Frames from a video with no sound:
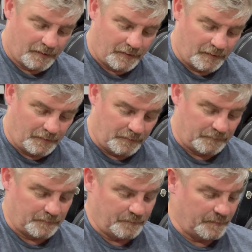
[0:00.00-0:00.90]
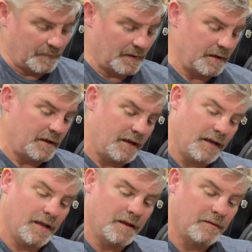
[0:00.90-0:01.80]
Got
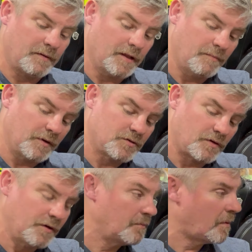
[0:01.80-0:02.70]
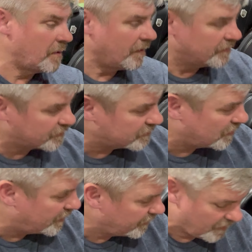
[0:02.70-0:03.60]
to make sure I remember how this goes
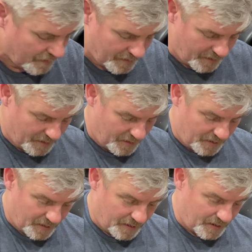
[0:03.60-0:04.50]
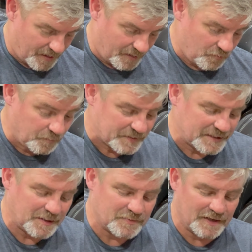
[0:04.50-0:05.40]
on. Oops,
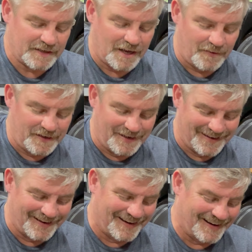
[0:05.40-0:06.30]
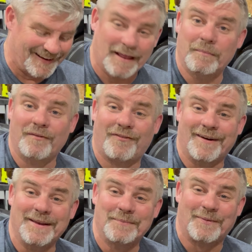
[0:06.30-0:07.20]
that's upside down. That'd be
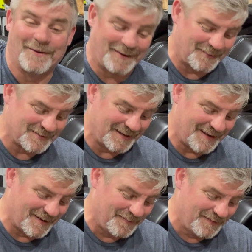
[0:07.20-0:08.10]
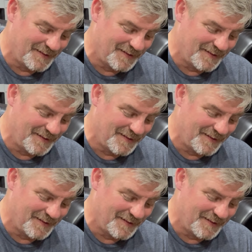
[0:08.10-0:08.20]
funny. Put it on upside down.